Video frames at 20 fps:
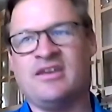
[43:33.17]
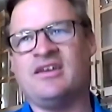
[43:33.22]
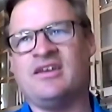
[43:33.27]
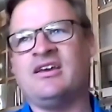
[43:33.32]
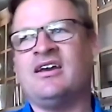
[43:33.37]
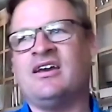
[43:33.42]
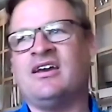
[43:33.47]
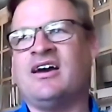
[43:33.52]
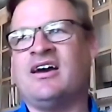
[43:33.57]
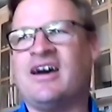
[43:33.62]

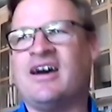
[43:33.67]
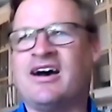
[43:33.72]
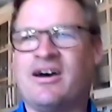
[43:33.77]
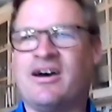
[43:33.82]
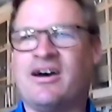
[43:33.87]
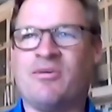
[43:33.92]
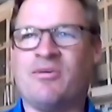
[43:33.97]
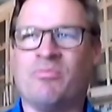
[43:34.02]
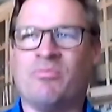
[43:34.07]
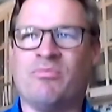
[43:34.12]

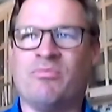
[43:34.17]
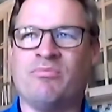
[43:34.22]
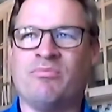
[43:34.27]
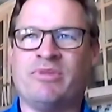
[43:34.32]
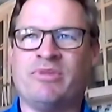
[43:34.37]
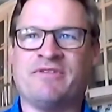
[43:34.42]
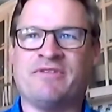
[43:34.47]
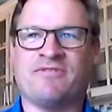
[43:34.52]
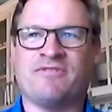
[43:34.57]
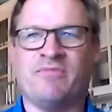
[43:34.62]
But
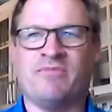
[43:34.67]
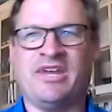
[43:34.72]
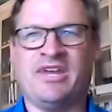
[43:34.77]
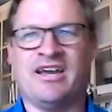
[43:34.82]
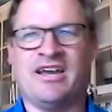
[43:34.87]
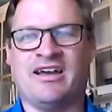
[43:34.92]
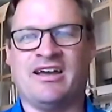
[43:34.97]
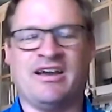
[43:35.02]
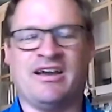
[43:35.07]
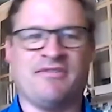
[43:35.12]
for me,
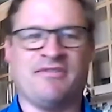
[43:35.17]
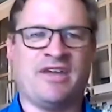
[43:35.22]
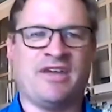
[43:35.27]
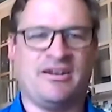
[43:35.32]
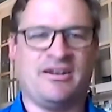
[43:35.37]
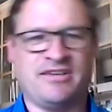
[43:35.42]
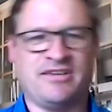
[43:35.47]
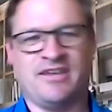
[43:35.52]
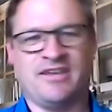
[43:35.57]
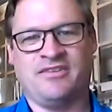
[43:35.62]
I've kind of
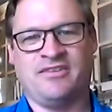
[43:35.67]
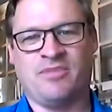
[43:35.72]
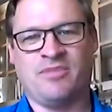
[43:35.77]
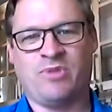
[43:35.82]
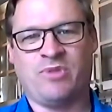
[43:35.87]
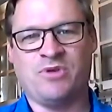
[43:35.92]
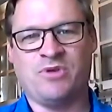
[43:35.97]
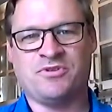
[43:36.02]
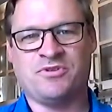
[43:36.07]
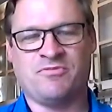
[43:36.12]
taken the
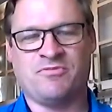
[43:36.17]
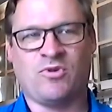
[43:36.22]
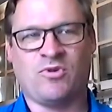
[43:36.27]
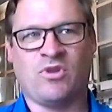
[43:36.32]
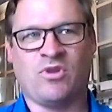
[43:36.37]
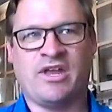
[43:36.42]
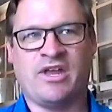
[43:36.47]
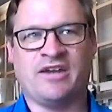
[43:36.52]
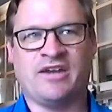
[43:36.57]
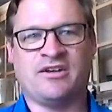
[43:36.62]
approach of more
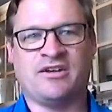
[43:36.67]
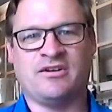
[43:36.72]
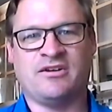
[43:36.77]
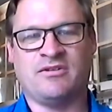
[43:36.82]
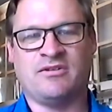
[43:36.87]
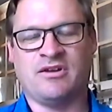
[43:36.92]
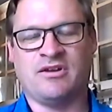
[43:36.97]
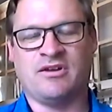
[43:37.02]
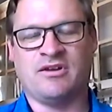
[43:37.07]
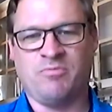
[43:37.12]
like a
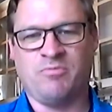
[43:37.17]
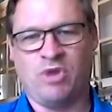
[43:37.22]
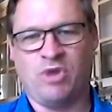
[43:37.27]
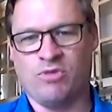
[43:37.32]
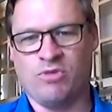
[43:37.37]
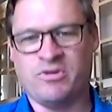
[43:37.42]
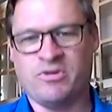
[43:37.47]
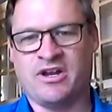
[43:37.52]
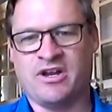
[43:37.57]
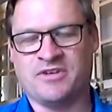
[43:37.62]
home
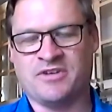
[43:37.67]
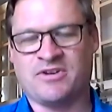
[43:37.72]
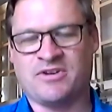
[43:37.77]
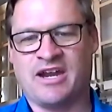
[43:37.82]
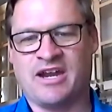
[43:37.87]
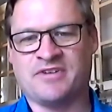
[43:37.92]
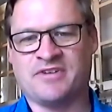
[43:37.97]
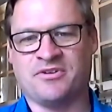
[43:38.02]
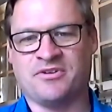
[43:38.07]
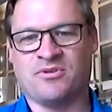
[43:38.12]

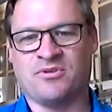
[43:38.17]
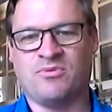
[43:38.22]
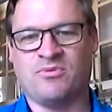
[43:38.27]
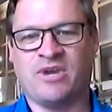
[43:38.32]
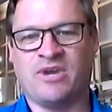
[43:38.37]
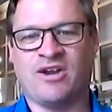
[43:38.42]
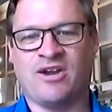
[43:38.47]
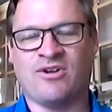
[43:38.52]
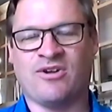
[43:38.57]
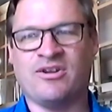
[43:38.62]
contractor,
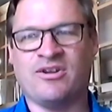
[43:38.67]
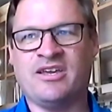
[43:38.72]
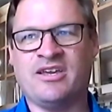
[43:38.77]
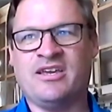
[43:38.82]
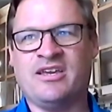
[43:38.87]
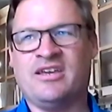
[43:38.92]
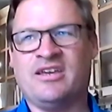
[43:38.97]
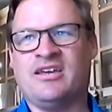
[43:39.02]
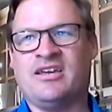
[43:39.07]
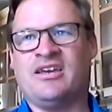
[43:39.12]
where
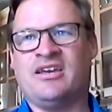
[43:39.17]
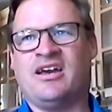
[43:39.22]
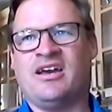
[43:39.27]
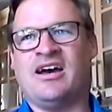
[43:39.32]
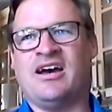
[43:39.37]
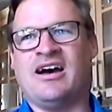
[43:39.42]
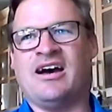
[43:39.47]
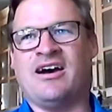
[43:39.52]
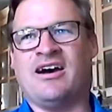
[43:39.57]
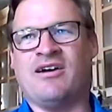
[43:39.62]

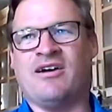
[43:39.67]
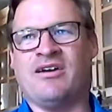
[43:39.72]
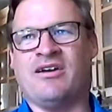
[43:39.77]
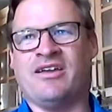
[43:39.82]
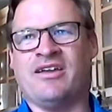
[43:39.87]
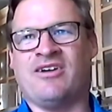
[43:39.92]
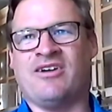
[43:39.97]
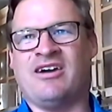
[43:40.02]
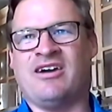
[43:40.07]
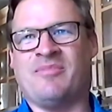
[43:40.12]

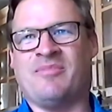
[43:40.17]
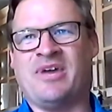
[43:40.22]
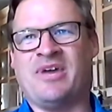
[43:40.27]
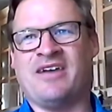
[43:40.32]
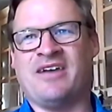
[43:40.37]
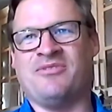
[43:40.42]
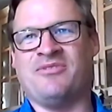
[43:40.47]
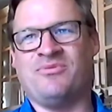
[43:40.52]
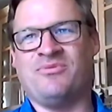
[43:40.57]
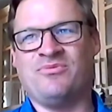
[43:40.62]
I'm not
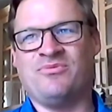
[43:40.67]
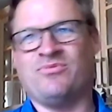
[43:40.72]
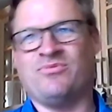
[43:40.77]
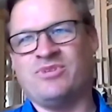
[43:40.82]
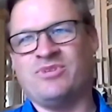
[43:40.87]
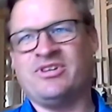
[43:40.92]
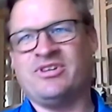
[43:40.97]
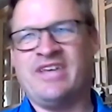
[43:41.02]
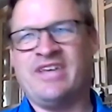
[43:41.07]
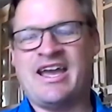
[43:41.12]

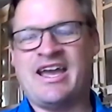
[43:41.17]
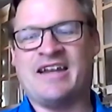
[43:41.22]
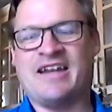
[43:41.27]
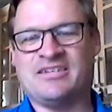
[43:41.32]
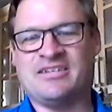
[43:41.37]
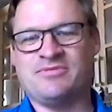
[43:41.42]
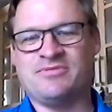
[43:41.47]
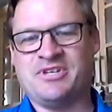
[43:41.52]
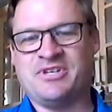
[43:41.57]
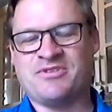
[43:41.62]
really
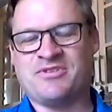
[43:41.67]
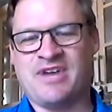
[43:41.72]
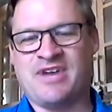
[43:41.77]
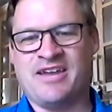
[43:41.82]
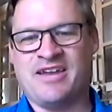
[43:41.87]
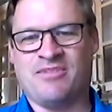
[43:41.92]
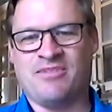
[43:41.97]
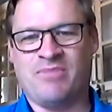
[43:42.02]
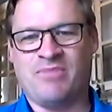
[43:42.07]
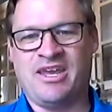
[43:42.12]
actively trying
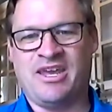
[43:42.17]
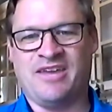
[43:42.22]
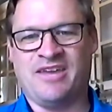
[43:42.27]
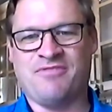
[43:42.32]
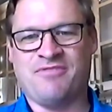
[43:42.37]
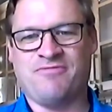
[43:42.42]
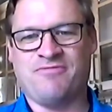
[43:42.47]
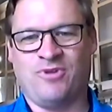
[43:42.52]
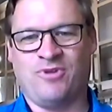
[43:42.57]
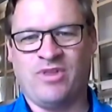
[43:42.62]
to make
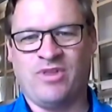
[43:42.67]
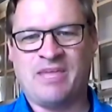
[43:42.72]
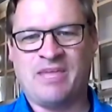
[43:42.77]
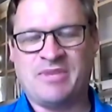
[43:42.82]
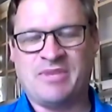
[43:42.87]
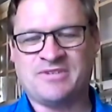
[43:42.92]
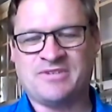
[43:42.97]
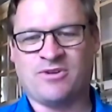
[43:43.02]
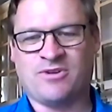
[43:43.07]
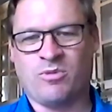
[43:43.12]
full
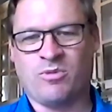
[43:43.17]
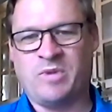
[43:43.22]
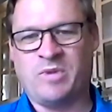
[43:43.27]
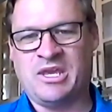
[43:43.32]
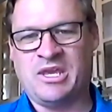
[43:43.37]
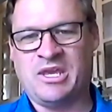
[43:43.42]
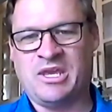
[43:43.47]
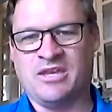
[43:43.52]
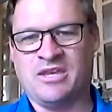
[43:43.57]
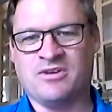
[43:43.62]

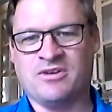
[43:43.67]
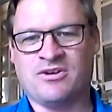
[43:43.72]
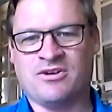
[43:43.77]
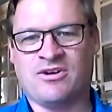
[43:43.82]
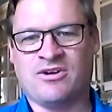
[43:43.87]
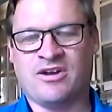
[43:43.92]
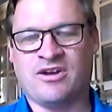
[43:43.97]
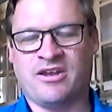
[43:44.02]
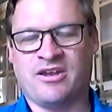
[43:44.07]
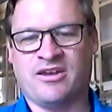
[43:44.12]
MSRP
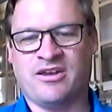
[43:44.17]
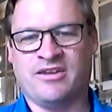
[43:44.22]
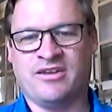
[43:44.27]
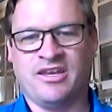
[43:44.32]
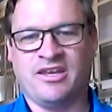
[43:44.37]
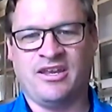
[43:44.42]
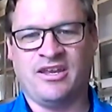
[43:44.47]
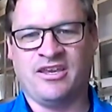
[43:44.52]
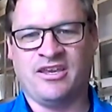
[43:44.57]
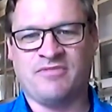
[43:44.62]
on
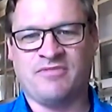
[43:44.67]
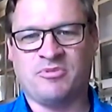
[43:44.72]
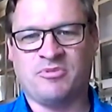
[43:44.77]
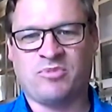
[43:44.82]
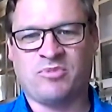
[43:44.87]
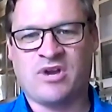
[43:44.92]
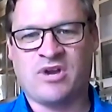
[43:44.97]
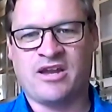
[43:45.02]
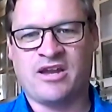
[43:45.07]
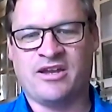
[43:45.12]
any given
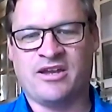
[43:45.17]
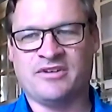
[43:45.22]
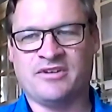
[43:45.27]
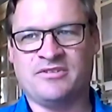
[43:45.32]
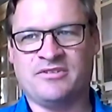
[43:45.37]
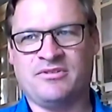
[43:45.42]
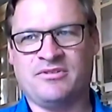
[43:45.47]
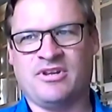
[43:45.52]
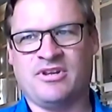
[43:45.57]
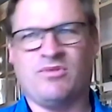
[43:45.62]
product,
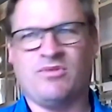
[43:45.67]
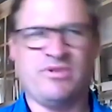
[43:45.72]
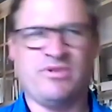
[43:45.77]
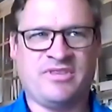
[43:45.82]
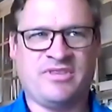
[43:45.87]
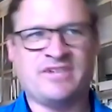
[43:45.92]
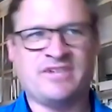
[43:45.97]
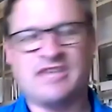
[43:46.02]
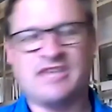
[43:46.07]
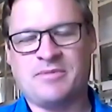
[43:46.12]
with the
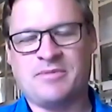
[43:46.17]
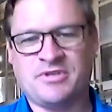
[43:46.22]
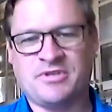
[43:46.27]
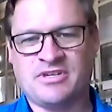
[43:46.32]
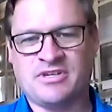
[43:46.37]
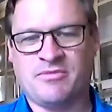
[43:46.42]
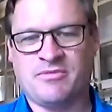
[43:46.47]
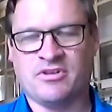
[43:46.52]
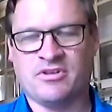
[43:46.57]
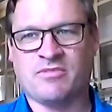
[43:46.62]
exception of some
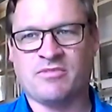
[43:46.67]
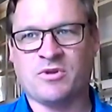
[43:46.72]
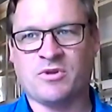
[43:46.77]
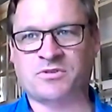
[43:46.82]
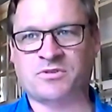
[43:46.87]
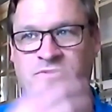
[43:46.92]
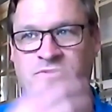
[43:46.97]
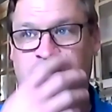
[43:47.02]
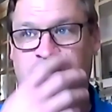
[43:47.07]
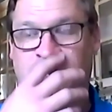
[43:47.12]
of the commercial
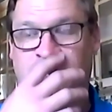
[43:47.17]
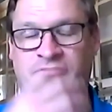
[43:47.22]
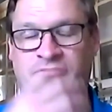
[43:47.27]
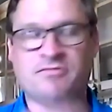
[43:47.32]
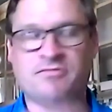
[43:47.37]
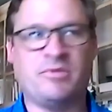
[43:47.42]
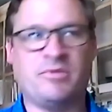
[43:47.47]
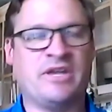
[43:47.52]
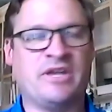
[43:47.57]
stuff. But